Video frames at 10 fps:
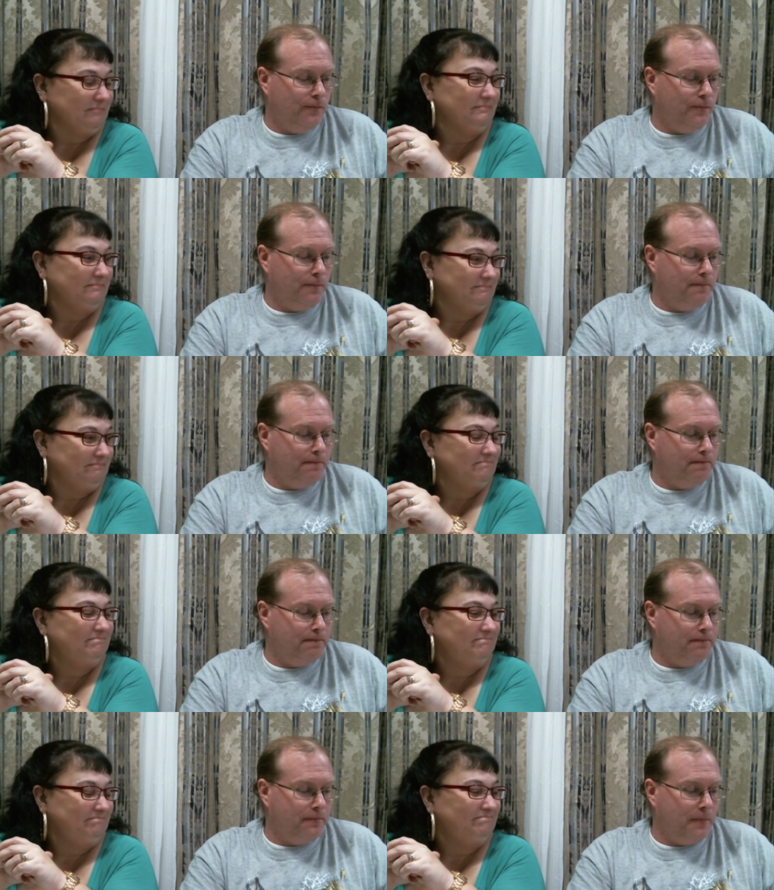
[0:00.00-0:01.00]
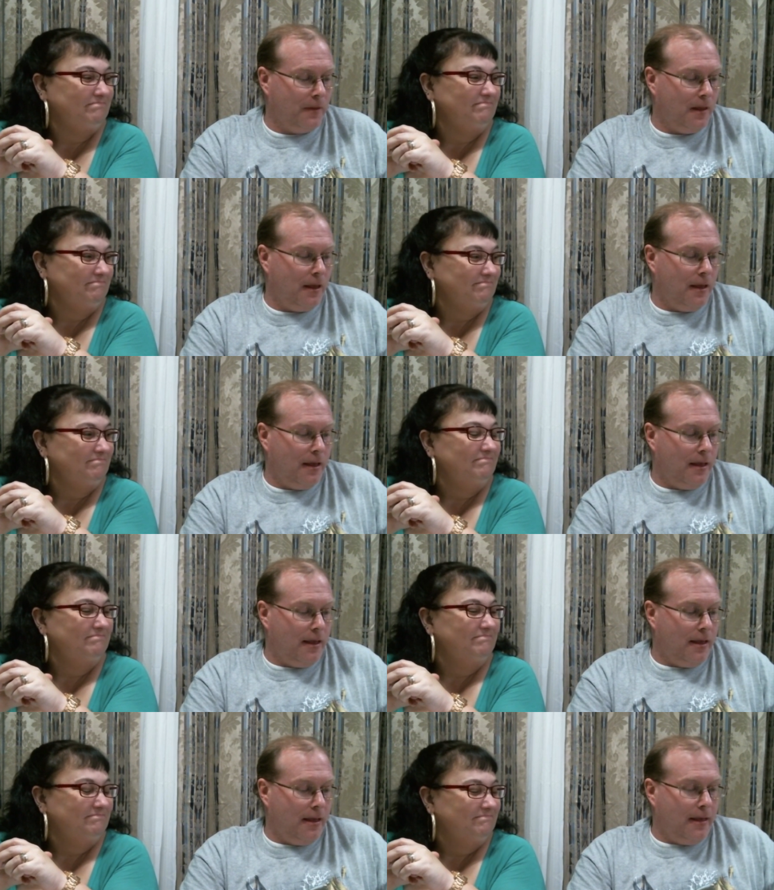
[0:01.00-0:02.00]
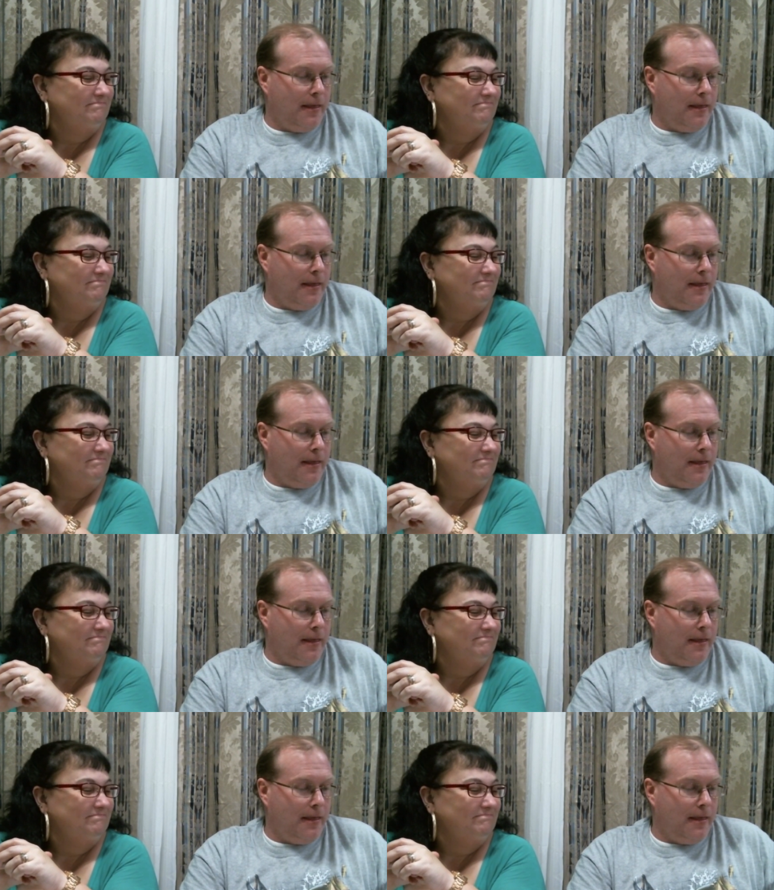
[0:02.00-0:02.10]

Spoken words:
(no one is talking)